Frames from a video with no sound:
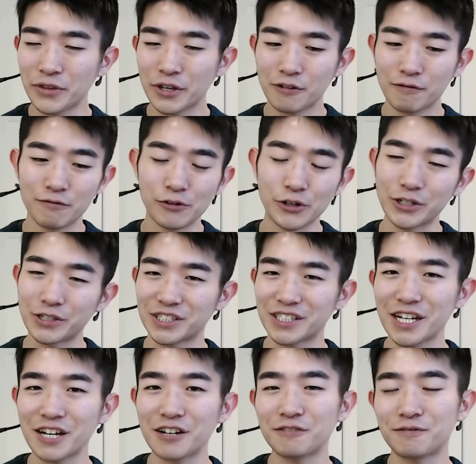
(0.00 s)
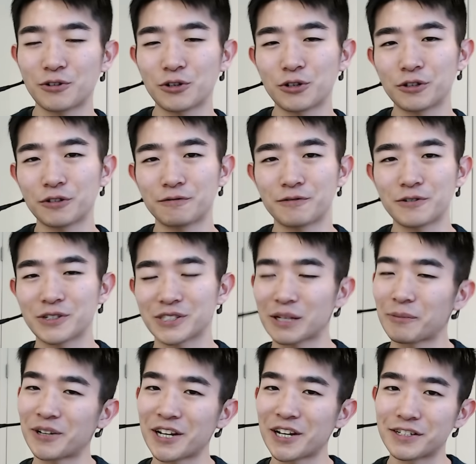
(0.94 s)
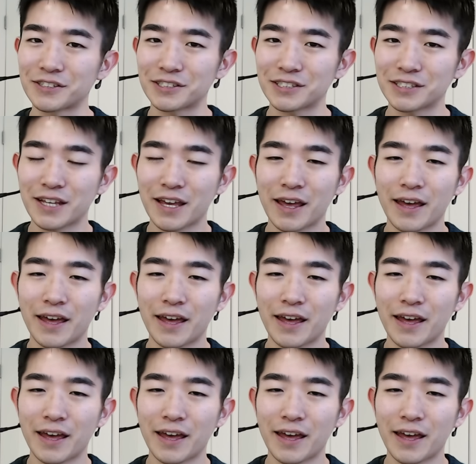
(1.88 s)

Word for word: for yourself or for someone else.